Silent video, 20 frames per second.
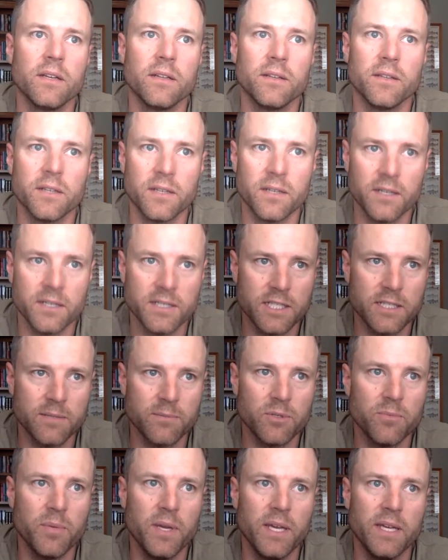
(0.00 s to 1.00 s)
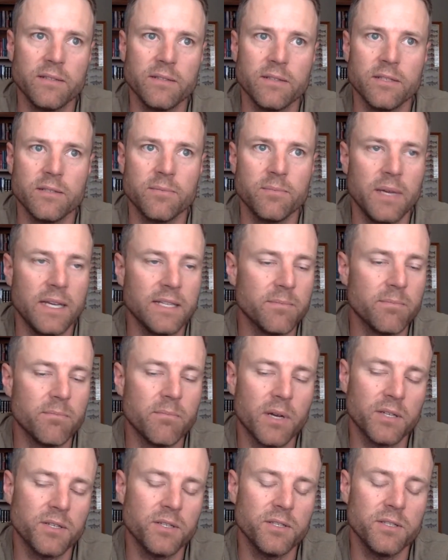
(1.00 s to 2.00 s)
the customer base as
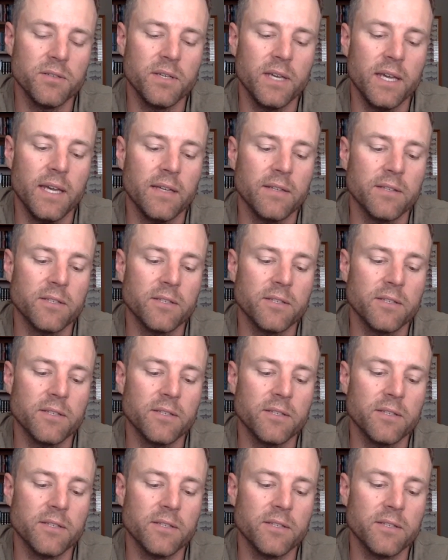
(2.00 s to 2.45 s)
much as you can.